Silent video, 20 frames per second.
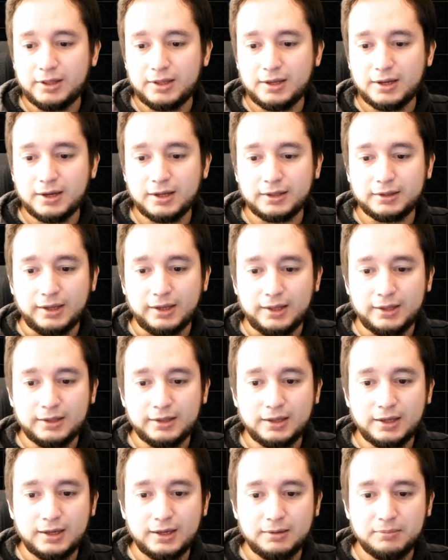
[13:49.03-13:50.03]
at
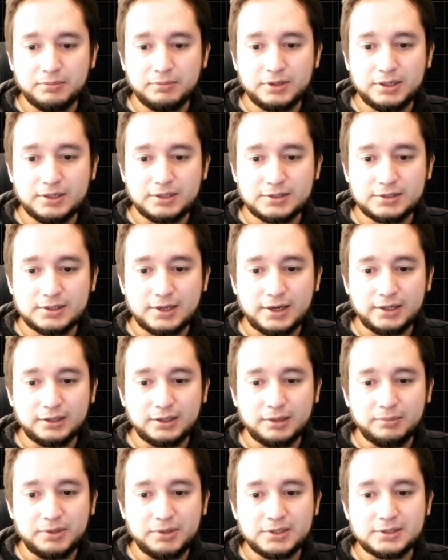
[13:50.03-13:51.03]
endgame, this
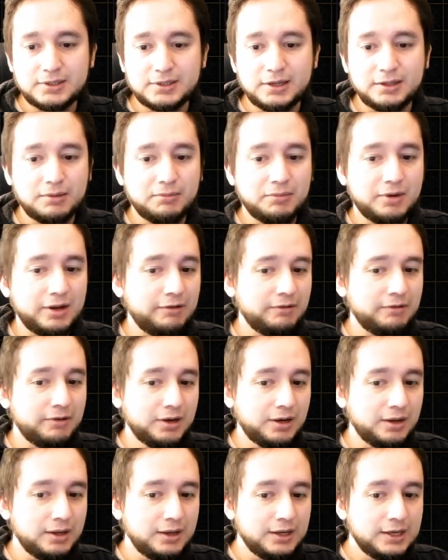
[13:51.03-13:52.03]
item is item
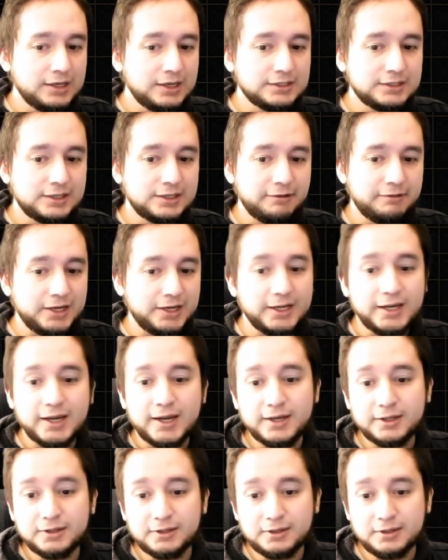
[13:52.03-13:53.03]
level
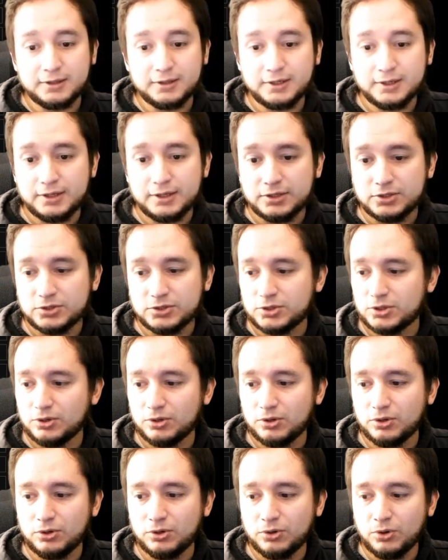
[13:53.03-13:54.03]
78.
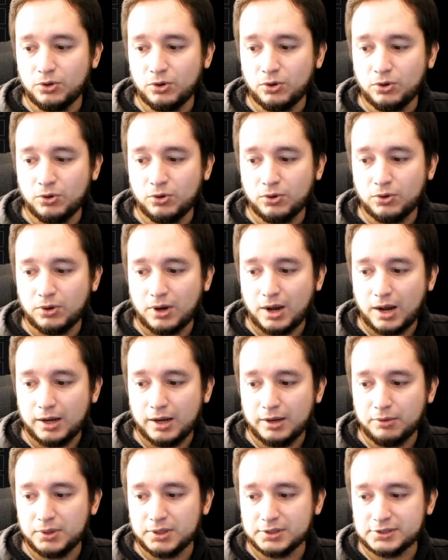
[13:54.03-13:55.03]
So
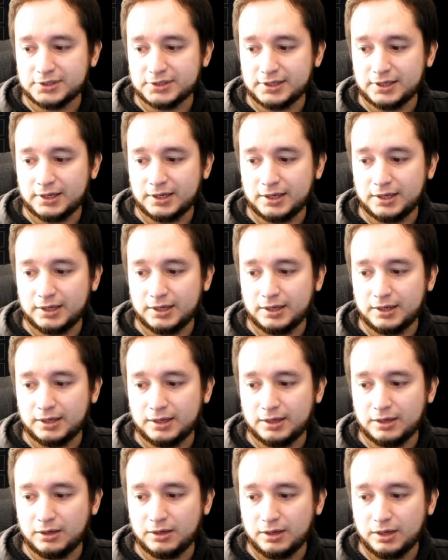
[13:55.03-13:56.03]
I will
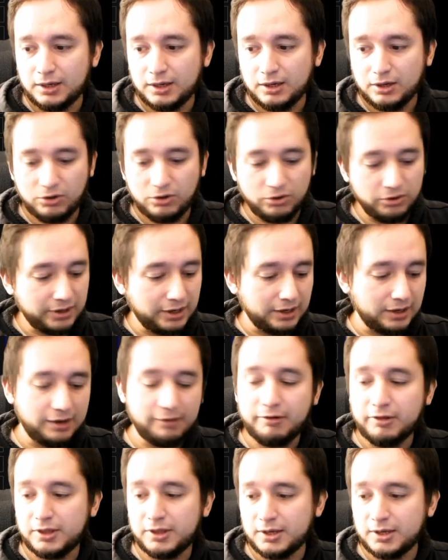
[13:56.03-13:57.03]
say, okay,
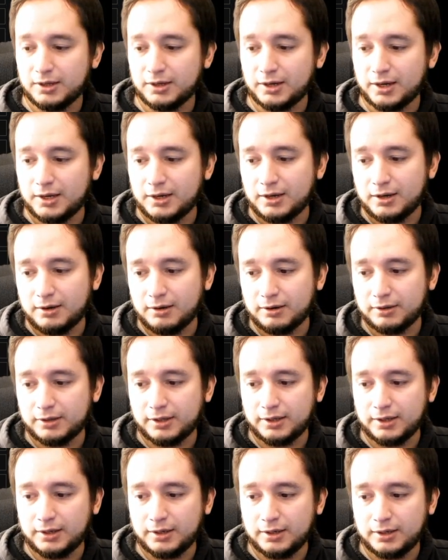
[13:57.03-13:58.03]
everything greater
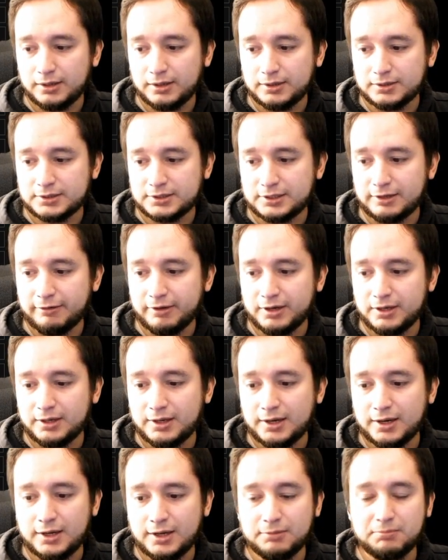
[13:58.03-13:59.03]
than
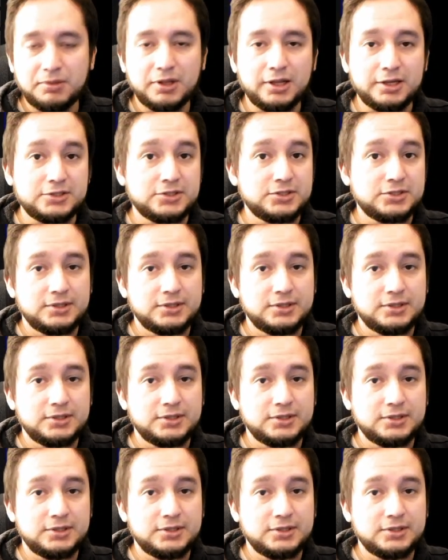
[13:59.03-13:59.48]
78 plus,